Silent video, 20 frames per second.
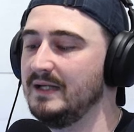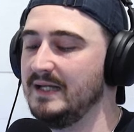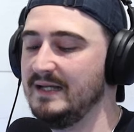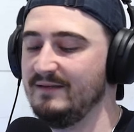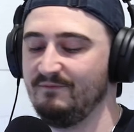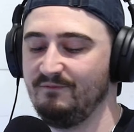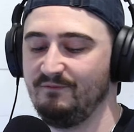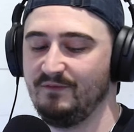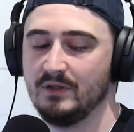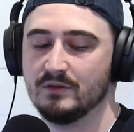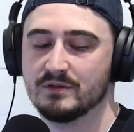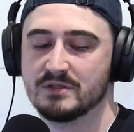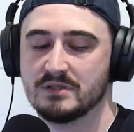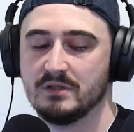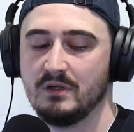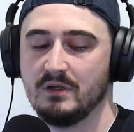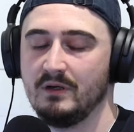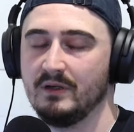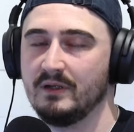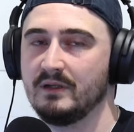it feels
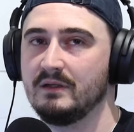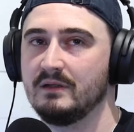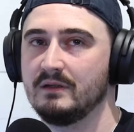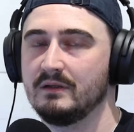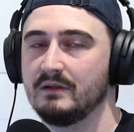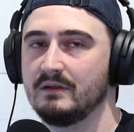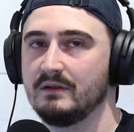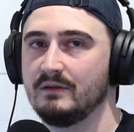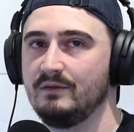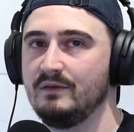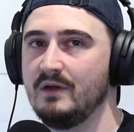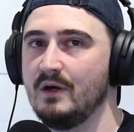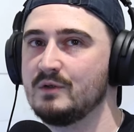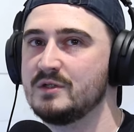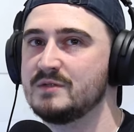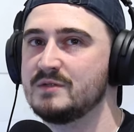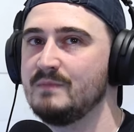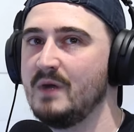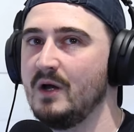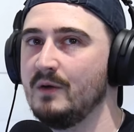like
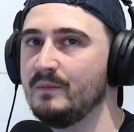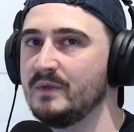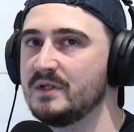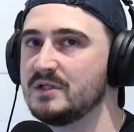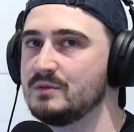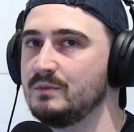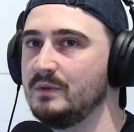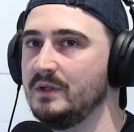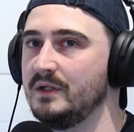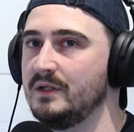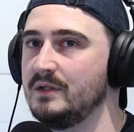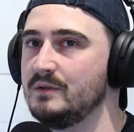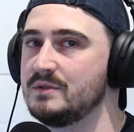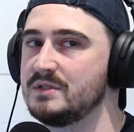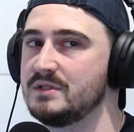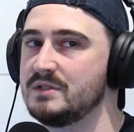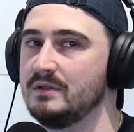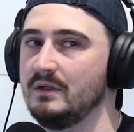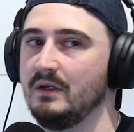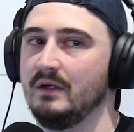those moments when I
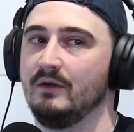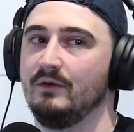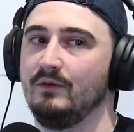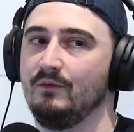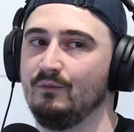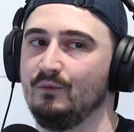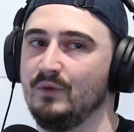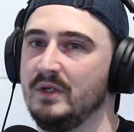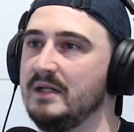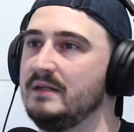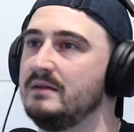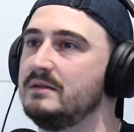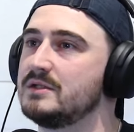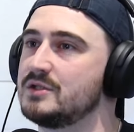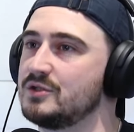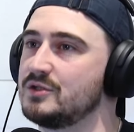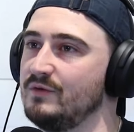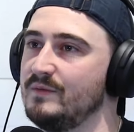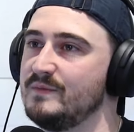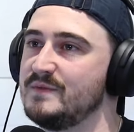used to read the
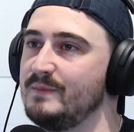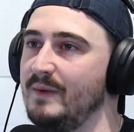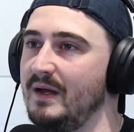scripts